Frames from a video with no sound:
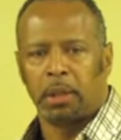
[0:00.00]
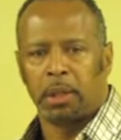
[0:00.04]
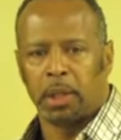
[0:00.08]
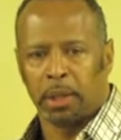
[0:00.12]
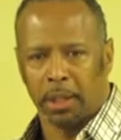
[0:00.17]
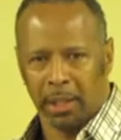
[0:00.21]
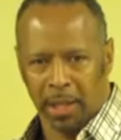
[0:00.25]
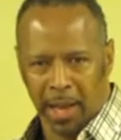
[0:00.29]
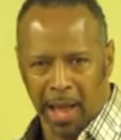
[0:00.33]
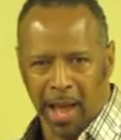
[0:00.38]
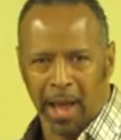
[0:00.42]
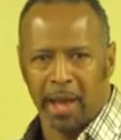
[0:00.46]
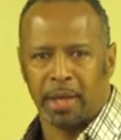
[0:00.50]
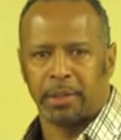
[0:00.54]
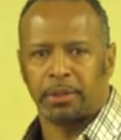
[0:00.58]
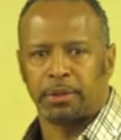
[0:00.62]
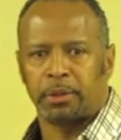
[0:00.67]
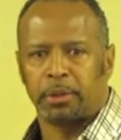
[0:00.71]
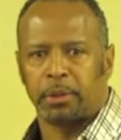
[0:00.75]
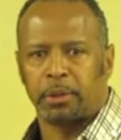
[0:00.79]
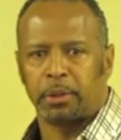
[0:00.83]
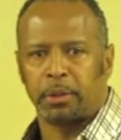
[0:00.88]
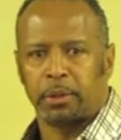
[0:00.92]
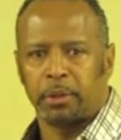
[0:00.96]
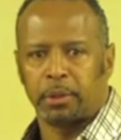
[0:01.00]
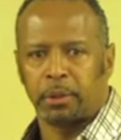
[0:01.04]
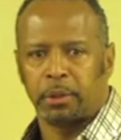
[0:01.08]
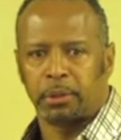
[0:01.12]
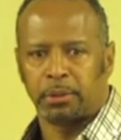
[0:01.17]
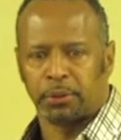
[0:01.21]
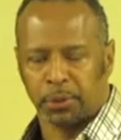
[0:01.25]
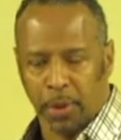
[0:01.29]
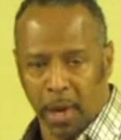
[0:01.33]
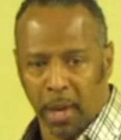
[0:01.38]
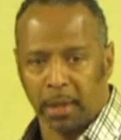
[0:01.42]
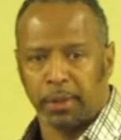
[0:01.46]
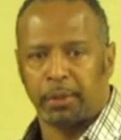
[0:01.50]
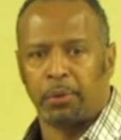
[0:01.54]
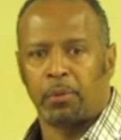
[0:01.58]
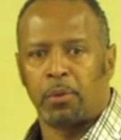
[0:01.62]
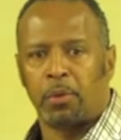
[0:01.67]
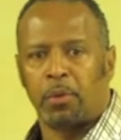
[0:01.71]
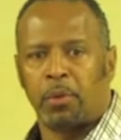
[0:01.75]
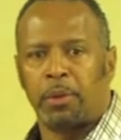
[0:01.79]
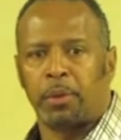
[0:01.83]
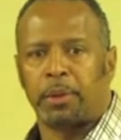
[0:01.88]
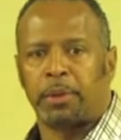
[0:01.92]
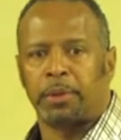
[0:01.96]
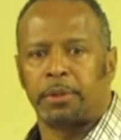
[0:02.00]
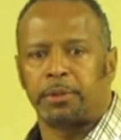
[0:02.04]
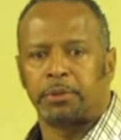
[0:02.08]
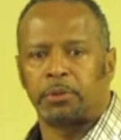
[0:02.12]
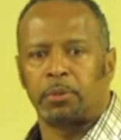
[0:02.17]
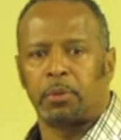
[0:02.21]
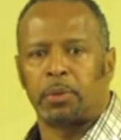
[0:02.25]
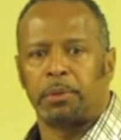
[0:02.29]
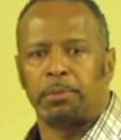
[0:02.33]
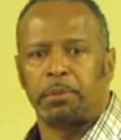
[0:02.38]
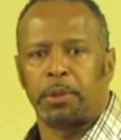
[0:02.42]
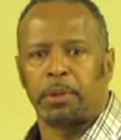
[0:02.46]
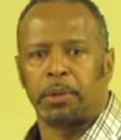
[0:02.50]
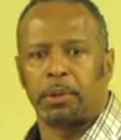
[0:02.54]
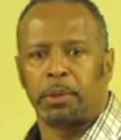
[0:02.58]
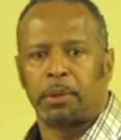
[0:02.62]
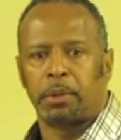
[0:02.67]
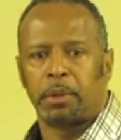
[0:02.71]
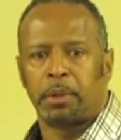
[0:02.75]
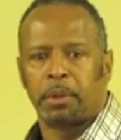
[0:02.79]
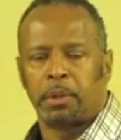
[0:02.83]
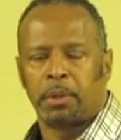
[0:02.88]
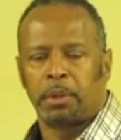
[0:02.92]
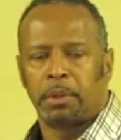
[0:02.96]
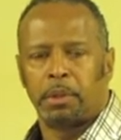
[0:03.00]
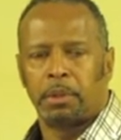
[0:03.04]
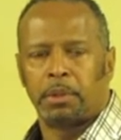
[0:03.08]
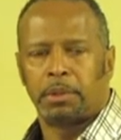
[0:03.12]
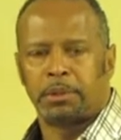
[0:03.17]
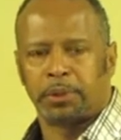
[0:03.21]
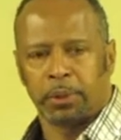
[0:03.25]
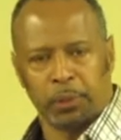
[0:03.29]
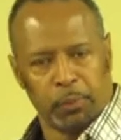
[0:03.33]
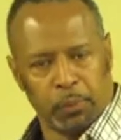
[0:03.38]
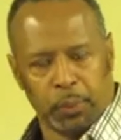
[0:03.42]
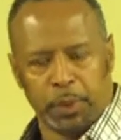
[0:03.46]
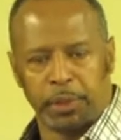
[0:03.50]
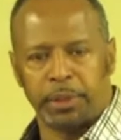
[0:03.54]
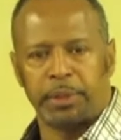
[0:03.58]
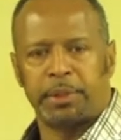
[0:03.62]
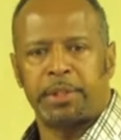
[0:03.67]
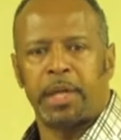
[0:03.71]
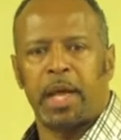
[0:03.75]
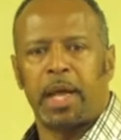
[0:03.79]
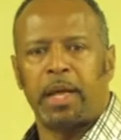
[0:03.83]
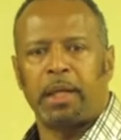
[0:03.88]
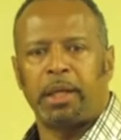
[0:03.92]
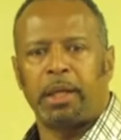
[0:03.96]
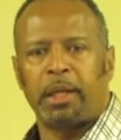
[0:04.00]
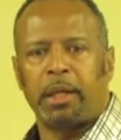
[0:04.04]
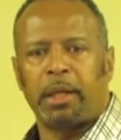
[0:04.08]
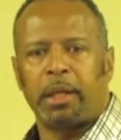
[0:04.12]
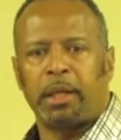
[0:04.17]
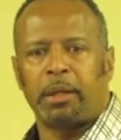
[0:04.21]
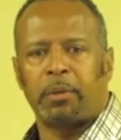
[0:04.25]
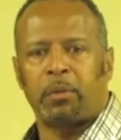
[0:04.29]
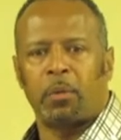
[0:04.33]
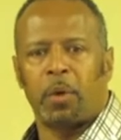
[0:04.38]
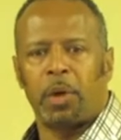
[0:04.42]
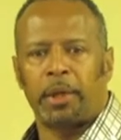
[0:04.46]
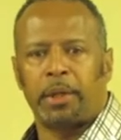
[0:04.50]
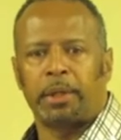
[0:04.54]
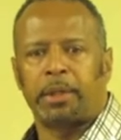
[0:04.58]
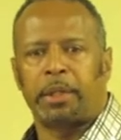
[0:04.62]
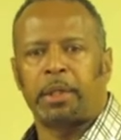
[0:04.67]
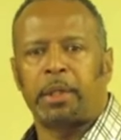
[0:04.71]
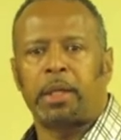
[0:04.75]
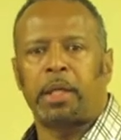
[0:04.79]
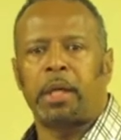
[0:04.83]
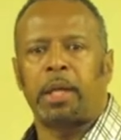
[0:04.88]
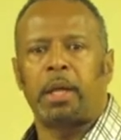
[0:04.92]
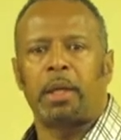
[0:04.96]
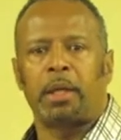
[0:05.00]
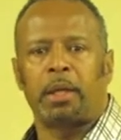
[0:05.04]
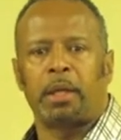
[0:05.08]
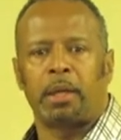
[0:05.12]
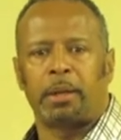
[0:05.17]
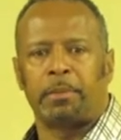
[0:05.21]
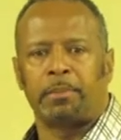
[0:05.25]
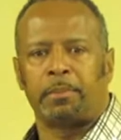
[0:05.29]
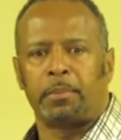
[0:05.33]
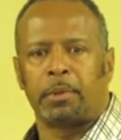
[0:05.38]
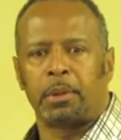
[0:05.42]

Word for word: Elijah tried to warn us she wouldn't take heed. He wanted to kill him.